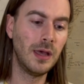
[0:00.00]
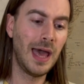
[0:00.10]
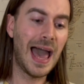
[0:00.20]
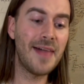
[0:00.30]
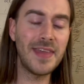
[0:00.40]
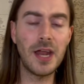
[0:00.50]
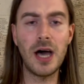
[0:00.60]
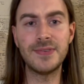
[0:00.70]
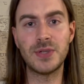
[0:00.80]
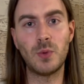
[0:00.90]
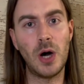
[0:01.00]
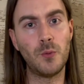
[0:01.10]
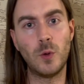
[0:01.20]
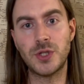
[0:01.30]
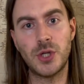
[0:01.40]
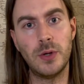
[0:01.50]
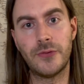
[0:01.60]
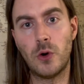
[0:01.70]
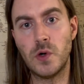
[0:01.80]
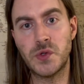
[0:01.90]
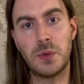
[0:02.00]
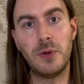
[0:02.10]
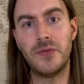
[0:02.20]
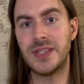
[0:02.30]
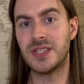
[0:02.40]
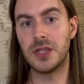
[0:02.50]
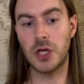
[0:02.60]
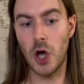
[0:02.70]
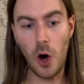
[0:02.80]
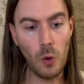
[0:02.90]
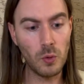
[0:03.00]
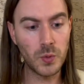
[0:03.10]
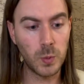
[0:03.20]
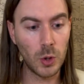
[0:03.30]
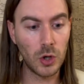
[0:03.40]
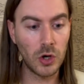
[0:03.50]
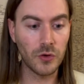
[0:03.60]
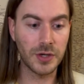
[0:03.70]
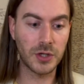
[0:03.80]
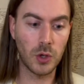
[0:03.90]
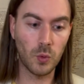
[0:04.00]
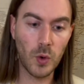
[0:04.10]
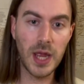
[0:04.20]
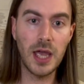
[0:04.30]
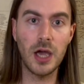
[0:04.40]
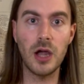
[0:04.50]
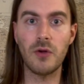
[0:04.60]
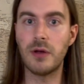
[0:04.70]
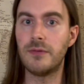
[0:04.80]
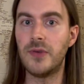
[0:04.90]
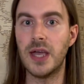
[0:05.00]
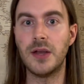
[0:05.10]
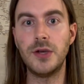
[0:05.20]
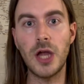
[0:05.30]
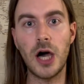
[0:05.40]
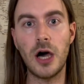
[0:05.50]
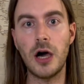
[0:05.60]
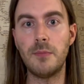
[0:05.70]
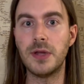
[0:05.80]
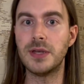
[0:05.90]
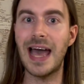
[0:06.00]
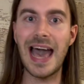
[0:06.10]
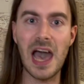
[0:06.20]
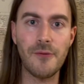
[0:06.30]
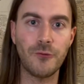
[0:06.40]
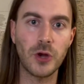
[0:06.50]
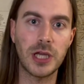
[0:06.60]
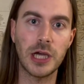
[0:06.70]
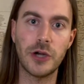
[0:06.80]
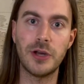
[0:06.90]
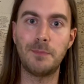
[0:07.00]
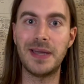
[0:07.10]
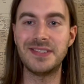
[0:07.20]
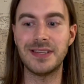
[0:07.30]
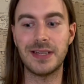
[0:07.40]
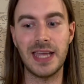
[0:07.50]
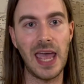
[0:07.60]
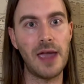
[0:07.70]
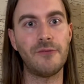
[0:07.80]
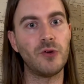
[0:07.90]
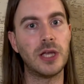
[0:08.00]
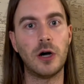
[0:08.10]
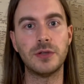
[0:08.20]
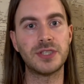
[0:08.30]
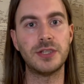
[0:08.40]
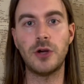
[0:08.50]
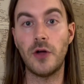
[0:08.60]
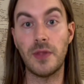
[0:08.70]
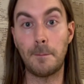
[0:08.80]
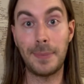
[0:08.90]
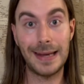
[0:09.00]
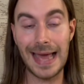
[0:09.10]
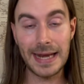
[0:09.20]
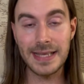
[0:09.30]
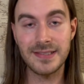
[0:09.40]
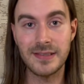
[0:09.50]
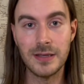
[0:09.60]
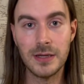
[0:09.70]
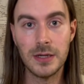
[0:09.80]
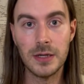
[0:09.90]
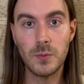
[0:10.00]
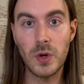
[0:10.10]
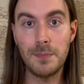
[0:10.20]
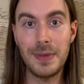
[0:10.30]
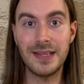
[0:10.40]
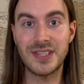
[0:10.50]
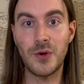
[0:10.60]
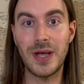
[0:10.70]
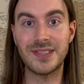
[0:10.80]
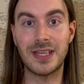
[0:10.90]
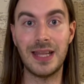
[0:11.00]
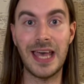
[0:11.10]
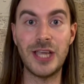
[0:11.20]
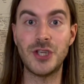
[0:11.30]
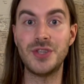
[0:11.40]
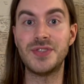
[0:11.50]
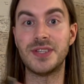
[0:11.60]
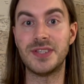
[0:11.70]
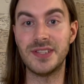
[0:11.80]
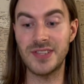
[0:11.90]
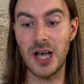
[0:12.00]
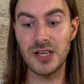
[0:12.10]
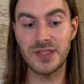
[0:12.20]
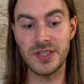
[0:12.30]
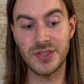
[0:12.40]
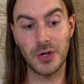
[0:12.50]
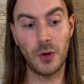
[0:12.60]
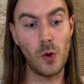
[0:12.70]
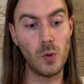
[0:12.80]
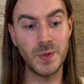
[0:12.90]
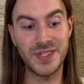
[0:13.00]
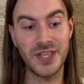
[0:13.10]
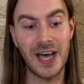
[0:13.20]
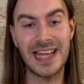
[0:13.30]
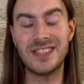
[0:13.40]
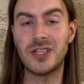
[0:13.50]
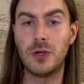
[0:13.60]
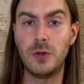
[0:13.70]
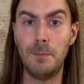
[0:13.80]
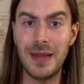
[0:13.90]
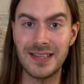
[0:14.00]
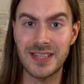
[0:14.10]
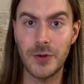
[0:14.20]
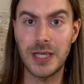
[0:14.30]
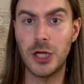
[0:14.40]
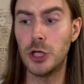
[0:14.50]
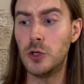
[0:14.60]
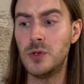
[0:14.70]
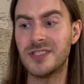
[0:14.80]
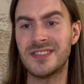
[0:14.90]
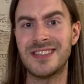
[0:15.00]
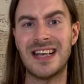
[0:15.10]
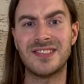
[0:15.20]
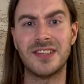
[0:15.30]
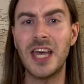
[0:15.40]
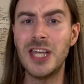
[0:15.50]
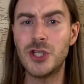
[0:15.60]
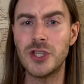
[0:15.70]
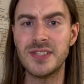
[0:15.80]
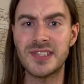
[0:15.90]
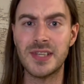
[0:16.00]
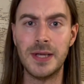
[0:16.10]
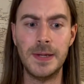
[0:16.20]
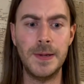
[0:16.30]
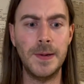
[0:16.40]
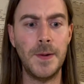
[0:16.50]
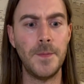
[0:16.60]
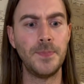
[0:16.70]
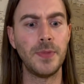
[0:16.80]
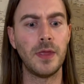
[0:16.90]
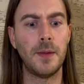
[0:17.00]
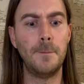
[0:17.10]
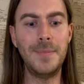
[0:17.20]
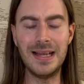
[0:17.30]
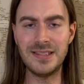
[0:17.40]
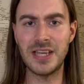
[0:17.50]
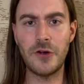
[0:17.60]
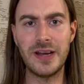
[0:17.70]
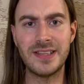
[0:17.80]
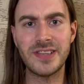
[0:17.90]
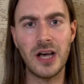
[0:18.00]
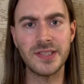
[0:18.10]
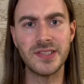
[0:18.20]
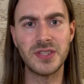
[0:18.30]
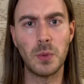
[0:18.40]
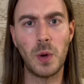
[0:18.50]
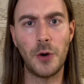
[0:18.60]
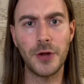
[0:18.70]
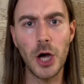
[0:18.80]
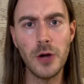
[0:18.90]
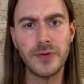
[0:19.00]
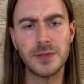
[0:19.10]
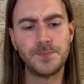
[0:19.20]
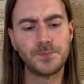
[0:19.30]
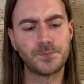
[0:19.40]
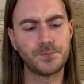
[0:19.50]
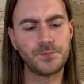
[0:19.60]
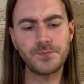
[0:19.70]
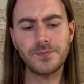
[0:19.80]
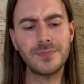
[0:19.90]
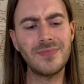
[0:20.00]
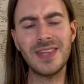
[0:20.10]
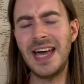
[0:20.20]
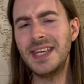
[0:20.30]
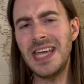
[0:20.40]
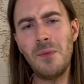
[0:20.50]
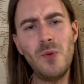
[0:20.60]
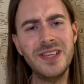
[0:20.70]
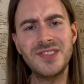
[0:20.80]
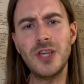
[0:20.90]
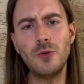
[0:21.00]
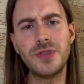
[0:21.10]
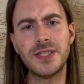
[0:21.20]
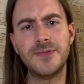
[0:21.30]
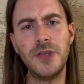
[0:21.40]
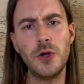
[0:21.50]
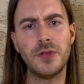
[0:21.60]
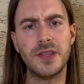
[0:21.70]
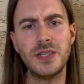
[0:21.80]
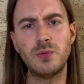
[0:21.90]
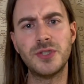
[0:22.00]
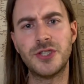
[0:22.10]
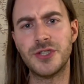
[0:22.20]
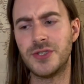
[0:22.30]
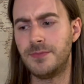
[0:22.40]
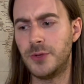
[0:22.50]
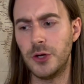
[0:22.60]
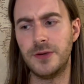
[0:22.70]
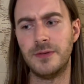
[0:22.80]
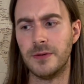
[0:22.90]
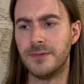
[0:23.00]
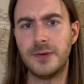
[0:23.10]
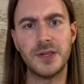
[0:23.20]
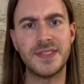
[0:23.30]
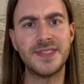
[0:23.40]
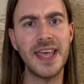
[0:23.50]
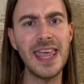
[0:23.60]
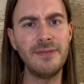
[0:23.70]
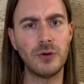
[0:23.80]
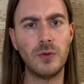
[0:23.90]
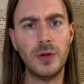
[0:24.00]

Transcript: And then after World War II, of course, we move into the Cold War and Korea and Vietnam and Africa and basically every continent on the planet with military escalations and disasters on all sides, military coups, assassinations, military disasters the world over. And again, we're sold this view that this was just good versus evil.